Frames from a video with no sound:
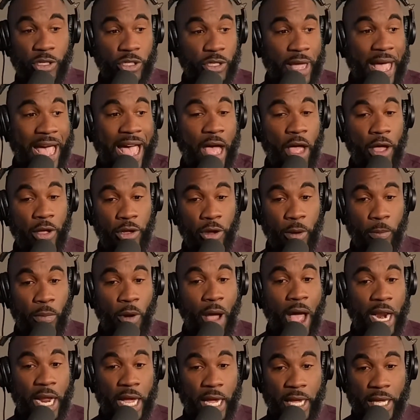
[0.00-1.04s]
to how your
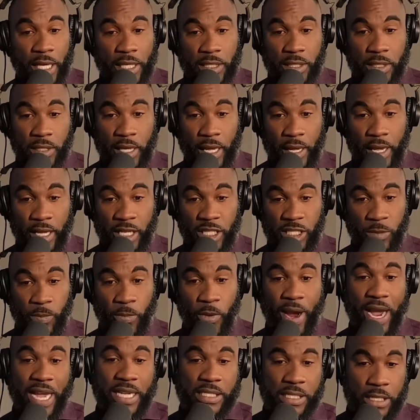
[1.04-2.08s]
product is
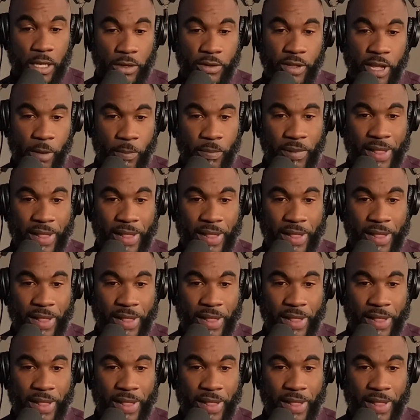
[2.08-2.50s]
expressed on their